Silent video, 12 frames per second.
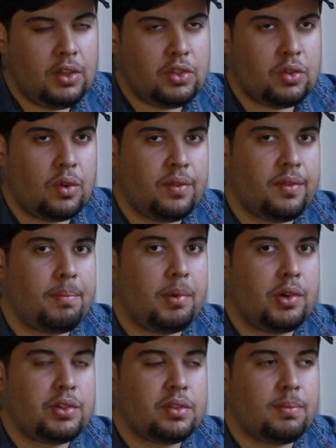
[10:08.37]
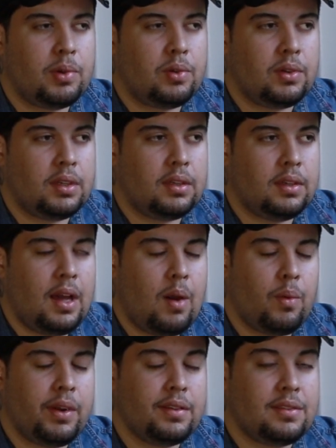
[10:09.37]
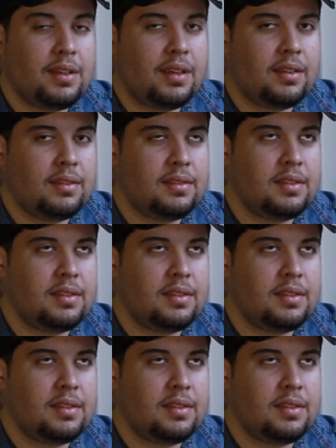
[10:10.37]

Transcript: sort of a burst mode. I wouldn't say